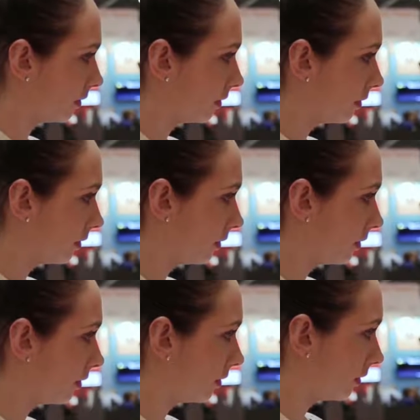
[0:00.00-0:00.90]

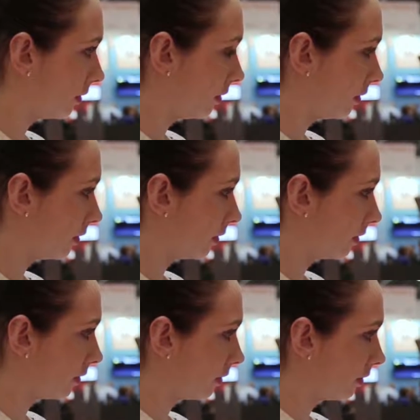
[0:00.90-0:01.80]

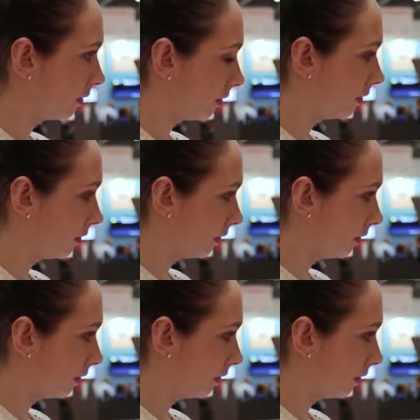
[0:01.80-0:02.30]
This person isn't speaking.